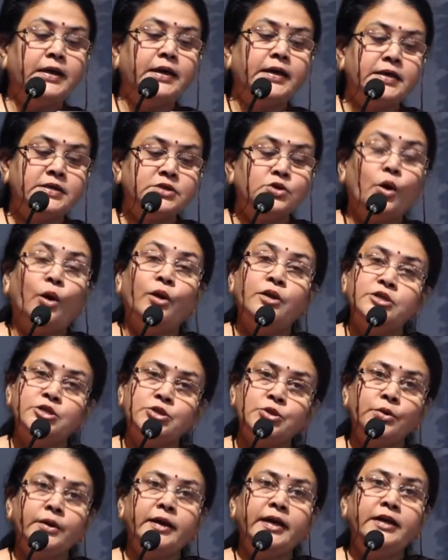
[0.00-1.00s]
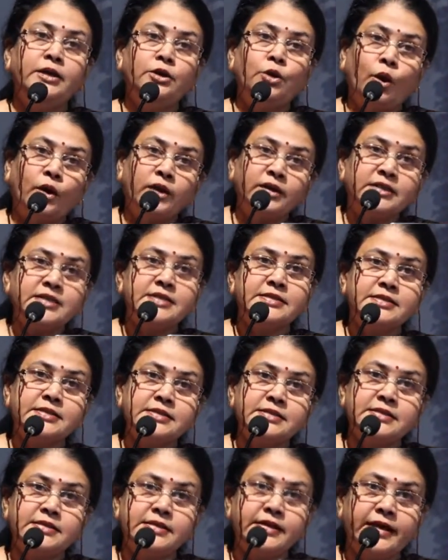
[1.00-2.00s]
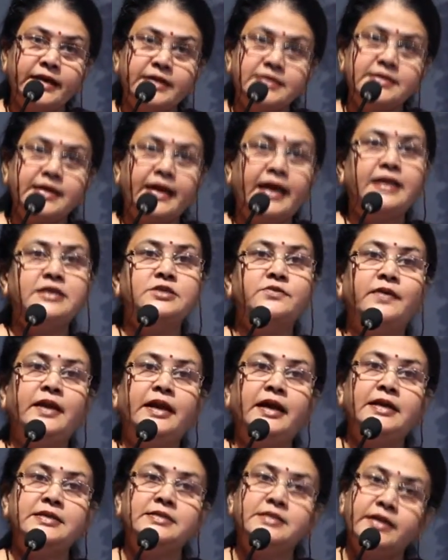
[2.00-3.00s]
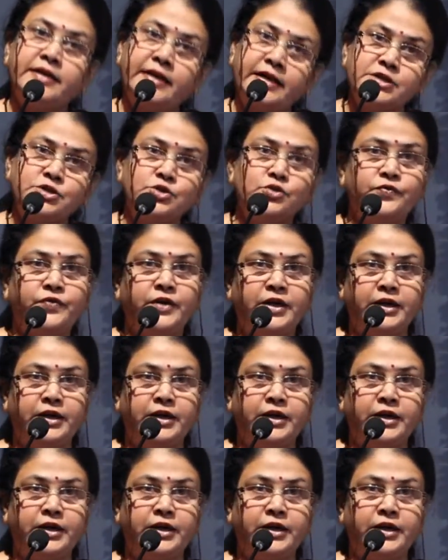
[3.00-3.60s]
is also in northeastern states as well as in rest of